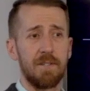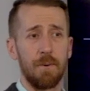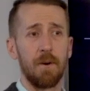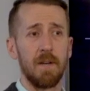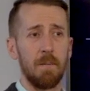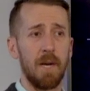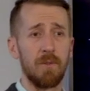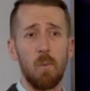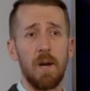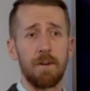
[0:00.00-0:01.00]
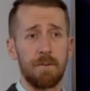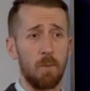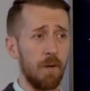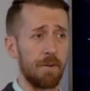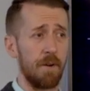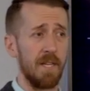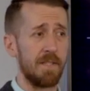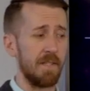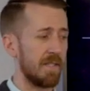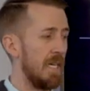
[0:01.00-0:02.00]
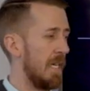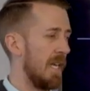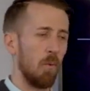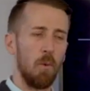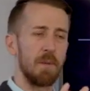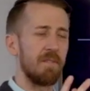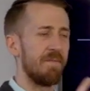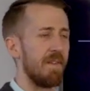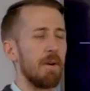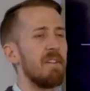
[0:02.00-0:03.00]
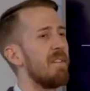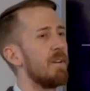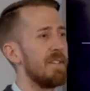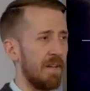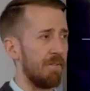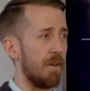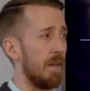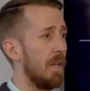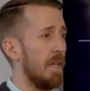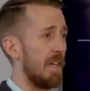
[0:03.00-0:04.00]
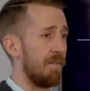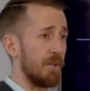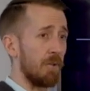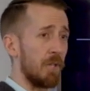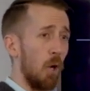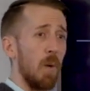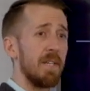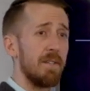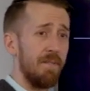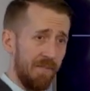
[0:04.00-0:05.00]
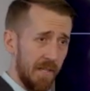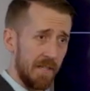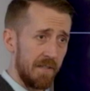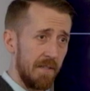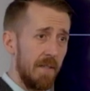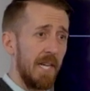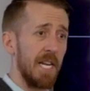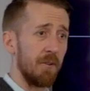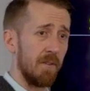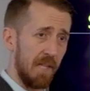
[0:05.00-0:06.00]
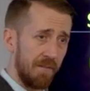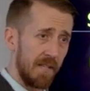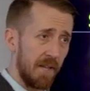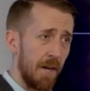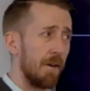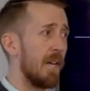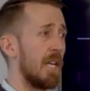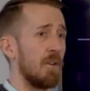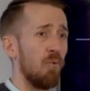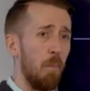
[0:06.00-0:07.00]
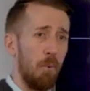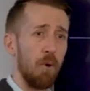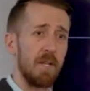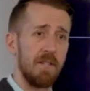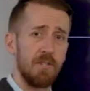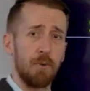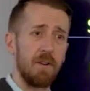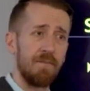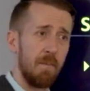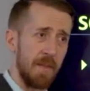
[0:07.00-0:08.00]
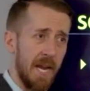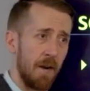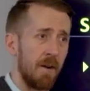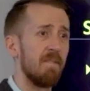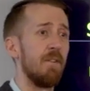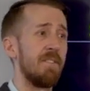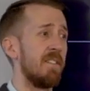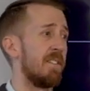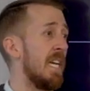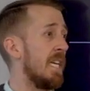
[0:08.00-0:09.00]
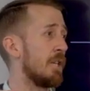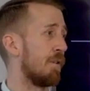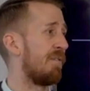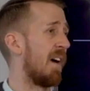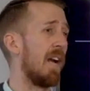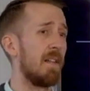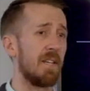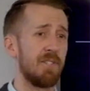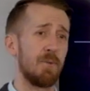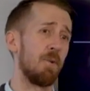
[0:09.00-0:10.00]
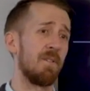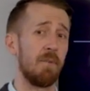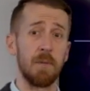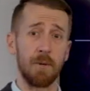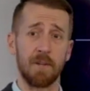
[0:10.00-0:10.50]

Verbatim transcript: story about the water, water crisis will be very, very different if you're going to Flint and you're living there and you're reporting the story from there versus you're filing a story from New